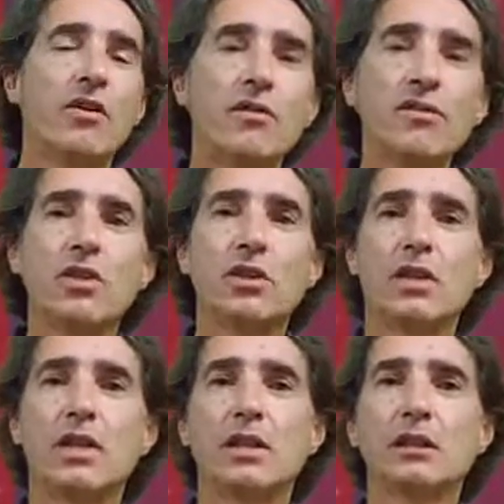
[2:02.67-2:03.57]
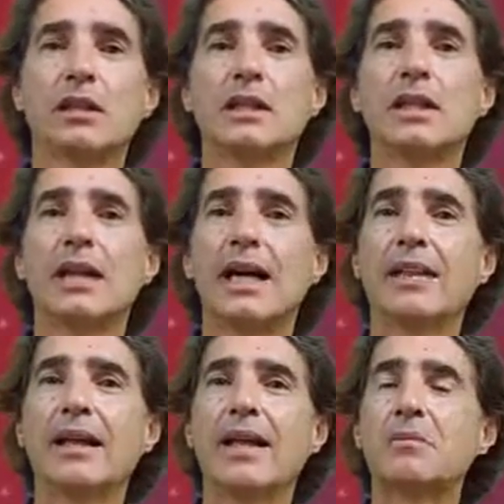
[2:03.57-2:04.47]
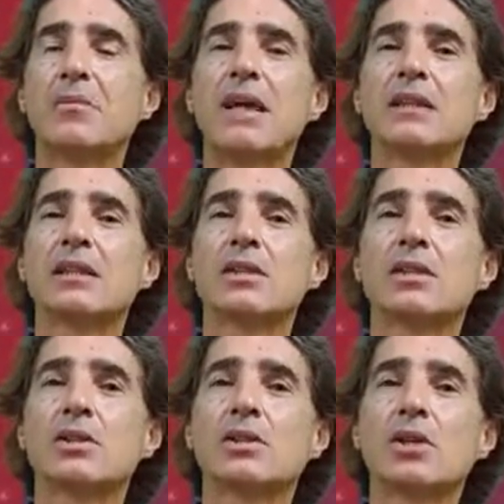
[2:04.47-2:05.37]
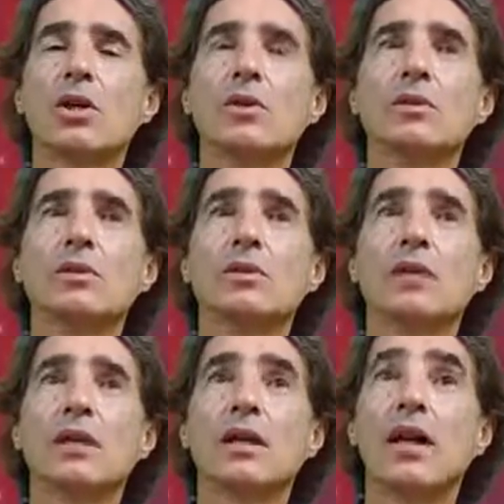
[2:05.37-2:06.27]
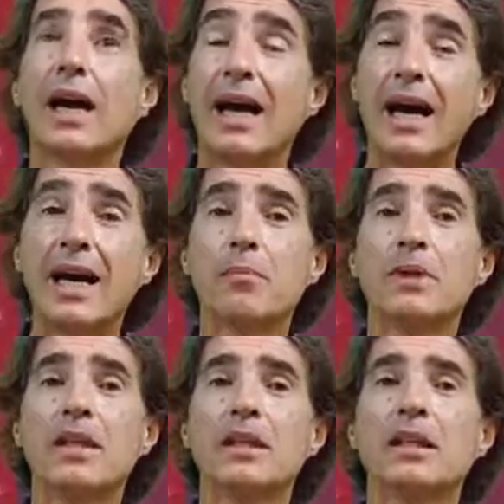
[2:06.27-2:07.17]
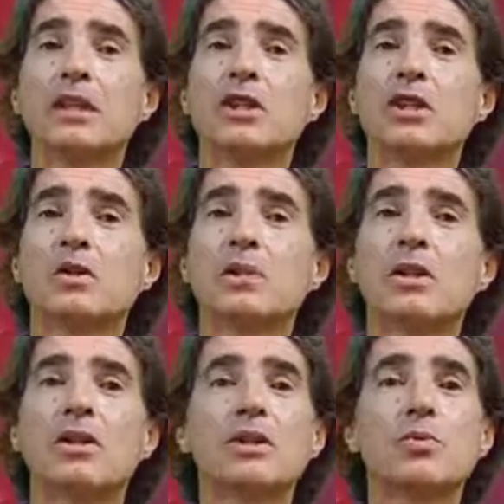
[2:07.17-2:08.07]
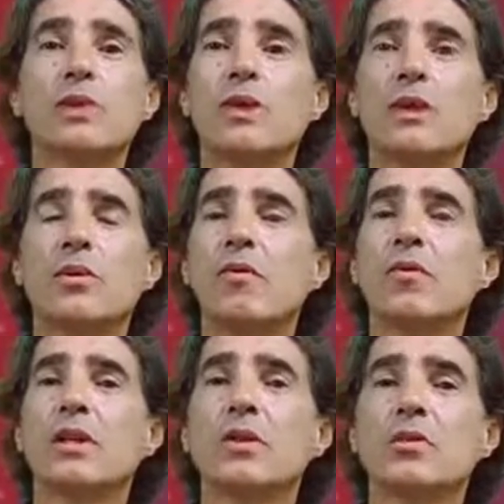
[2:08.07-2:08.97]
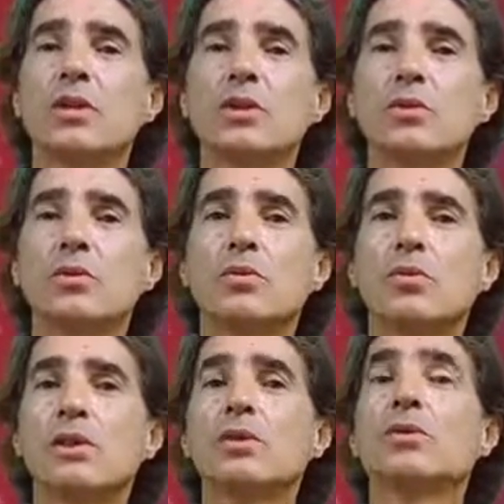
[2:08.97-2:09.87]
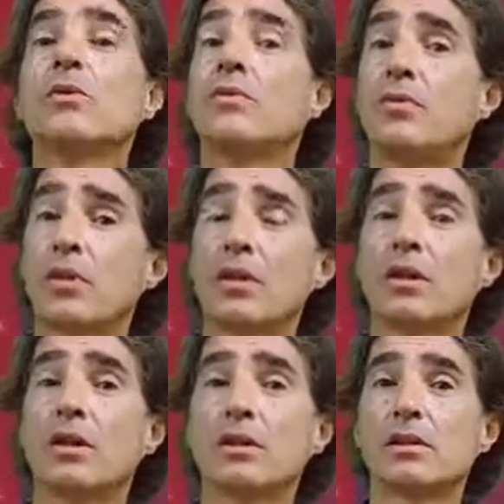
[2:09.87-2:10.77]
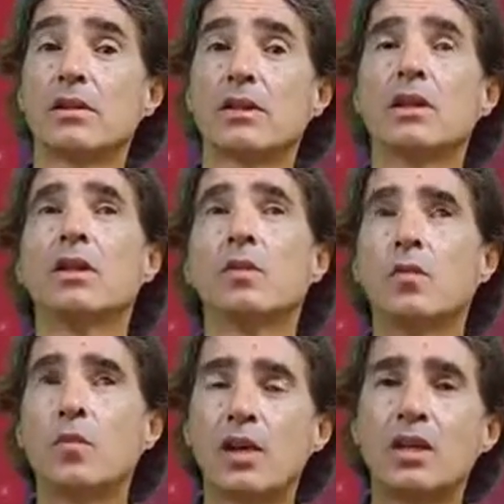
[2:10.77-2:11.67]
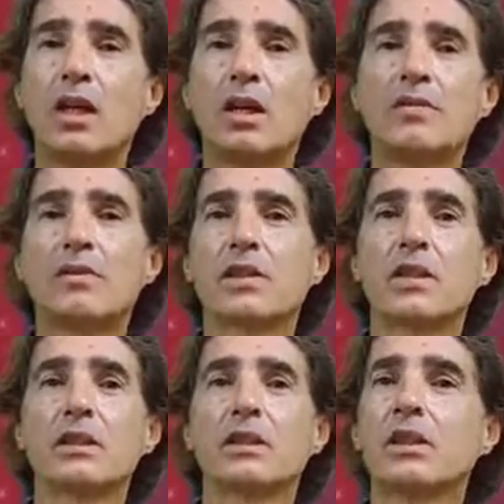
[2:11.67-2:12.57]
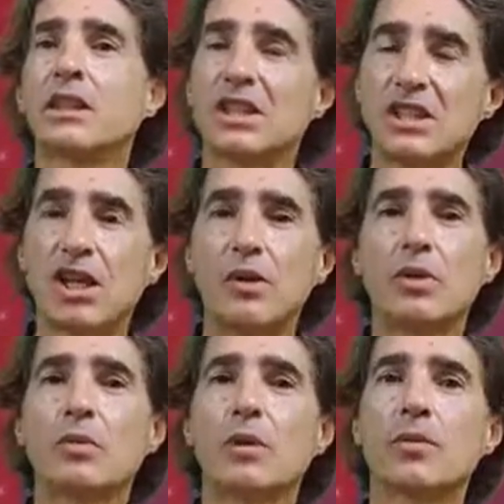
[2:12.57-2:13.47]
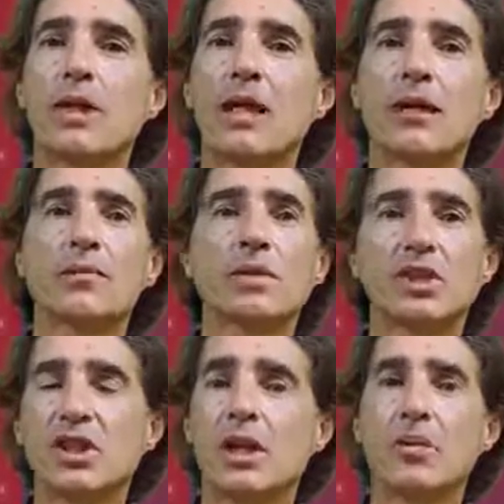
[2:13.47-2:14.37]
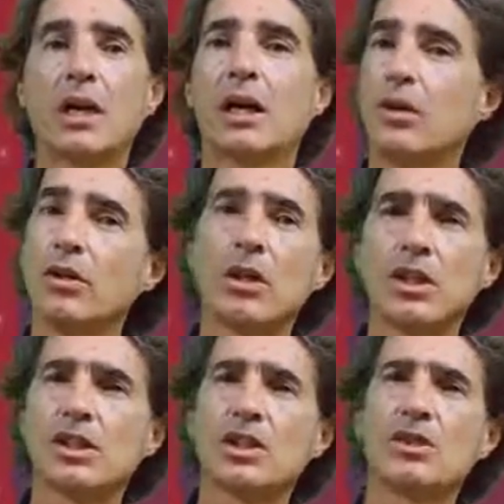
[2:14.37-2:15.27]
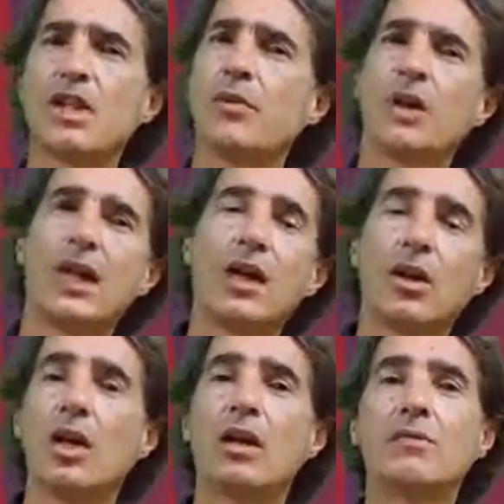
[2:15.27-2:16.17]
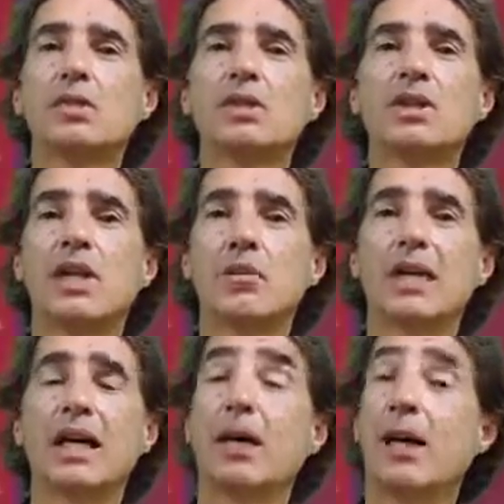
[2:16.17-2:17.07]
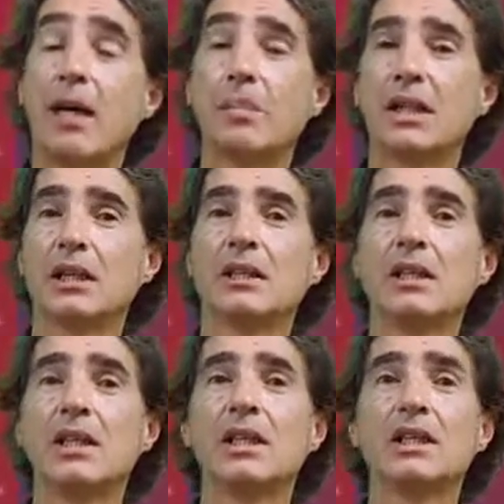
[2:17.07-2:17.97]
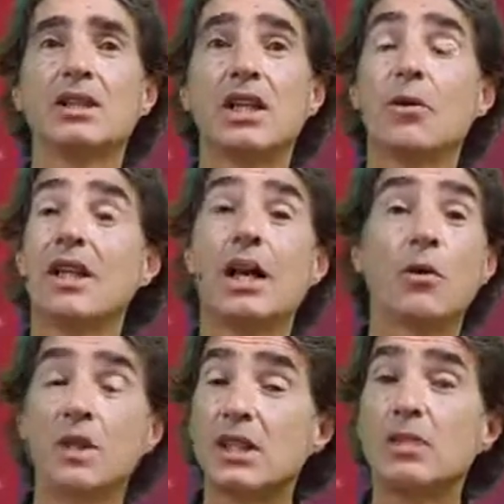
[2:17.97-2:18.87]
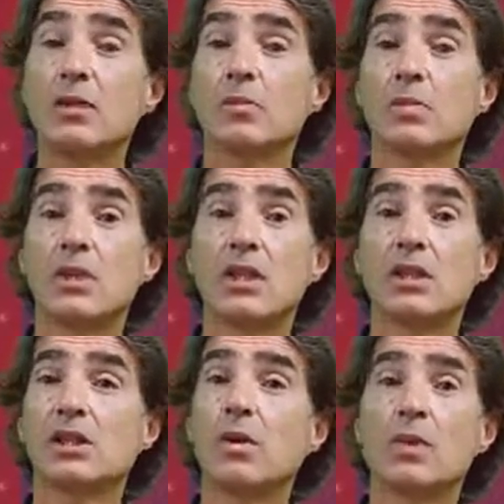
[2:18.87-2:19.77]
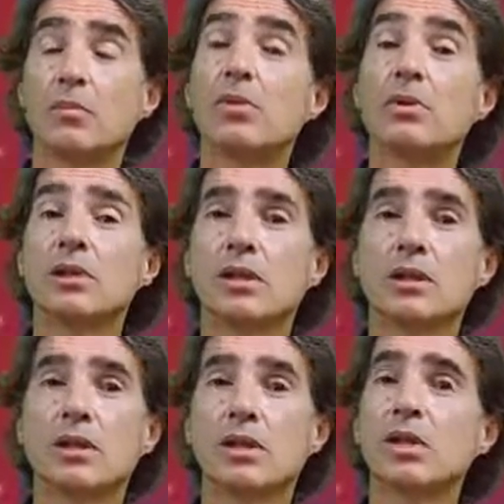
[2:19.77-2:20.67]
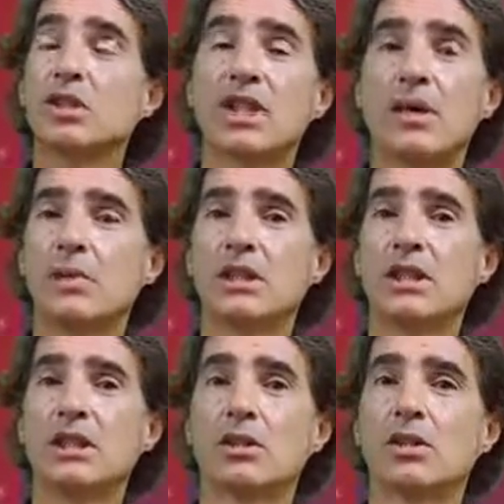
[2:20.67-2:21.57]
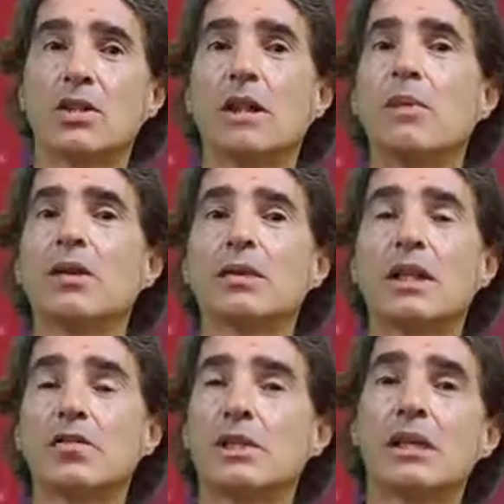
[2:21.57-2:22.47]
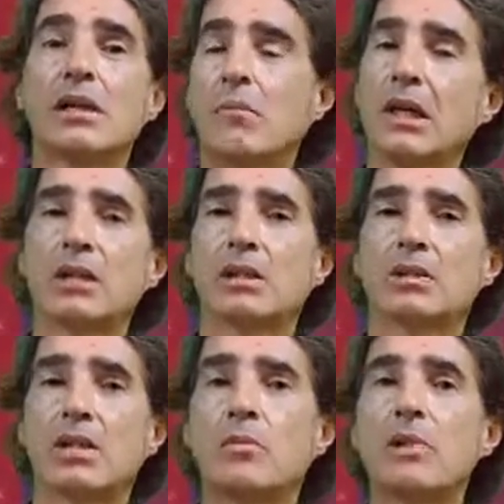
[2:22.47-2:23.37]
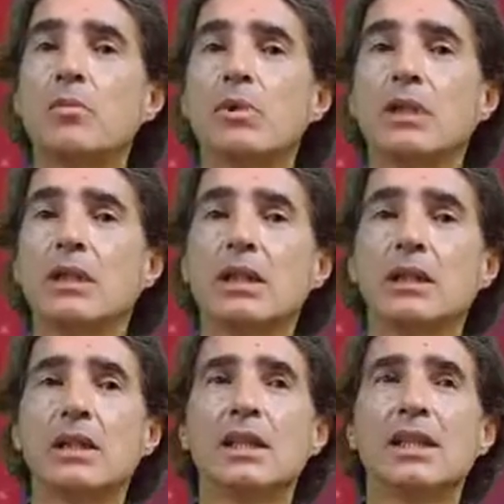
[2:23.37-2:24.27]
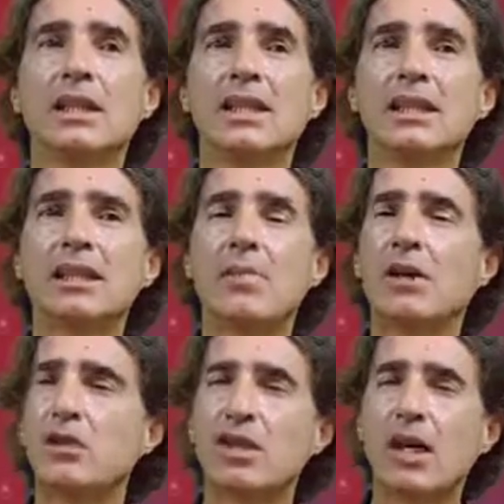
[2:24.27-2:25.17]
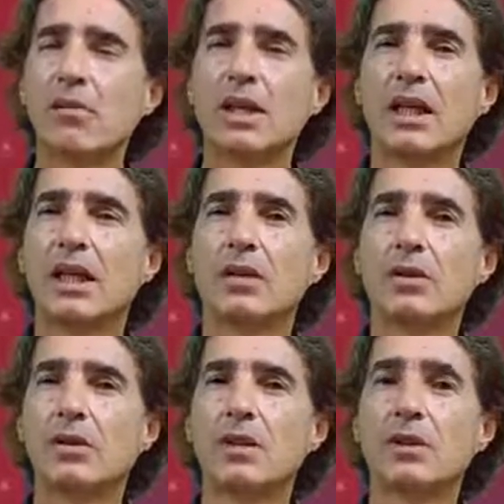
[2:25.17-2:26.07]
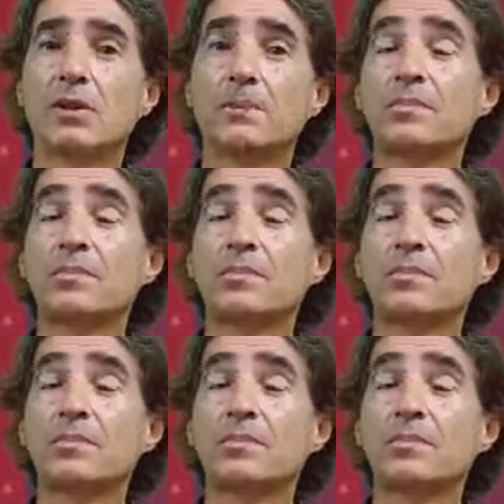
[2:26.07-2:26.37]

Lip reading: for God, and that makes us so happy, just because we know everything we do for the others, with the love of God, sharing what we have, sharing our knowledge, sharing our love, sharing our happiness, sharing our wisdom, which is so important. Not charity is only about giving some money to some people in need. It's about sharing our knowledge,